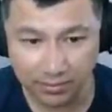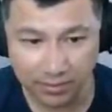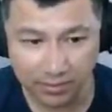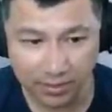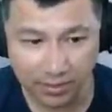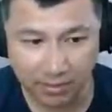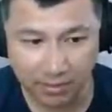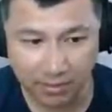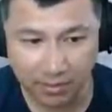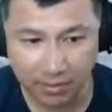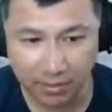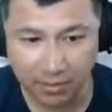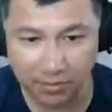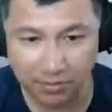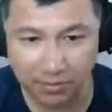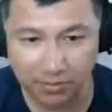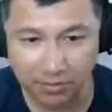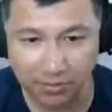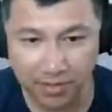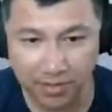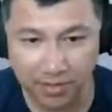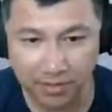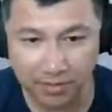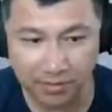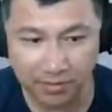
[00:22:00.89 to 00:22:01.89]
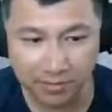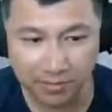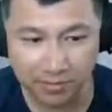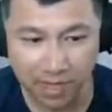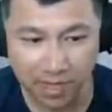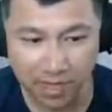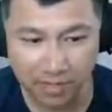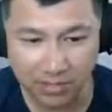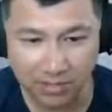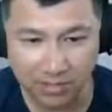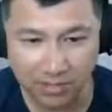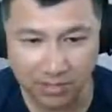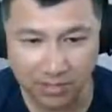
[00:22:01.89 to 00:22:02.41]
Not afraid of
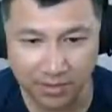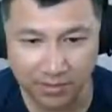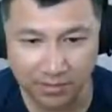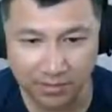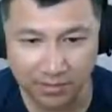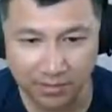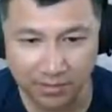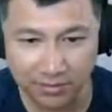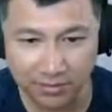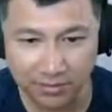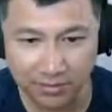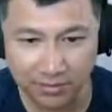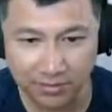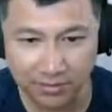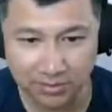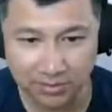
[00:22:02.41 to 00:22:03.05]
gas rifles.